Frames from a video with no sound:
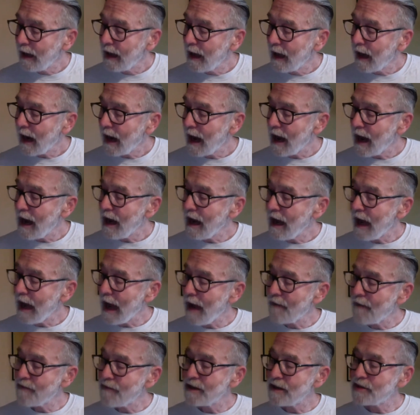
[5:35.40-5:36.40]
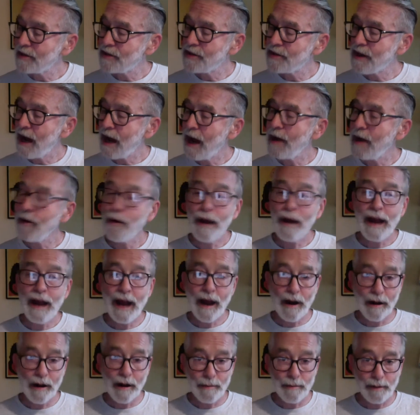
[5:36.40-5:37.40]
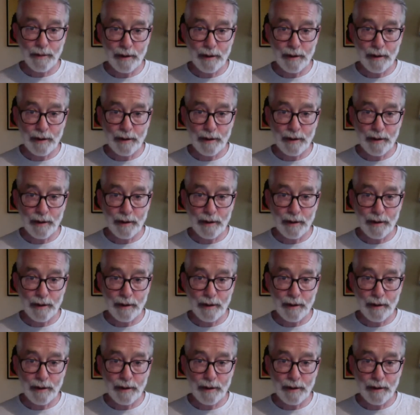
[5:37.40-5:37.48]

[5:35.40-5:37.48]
I have this John O'Hara.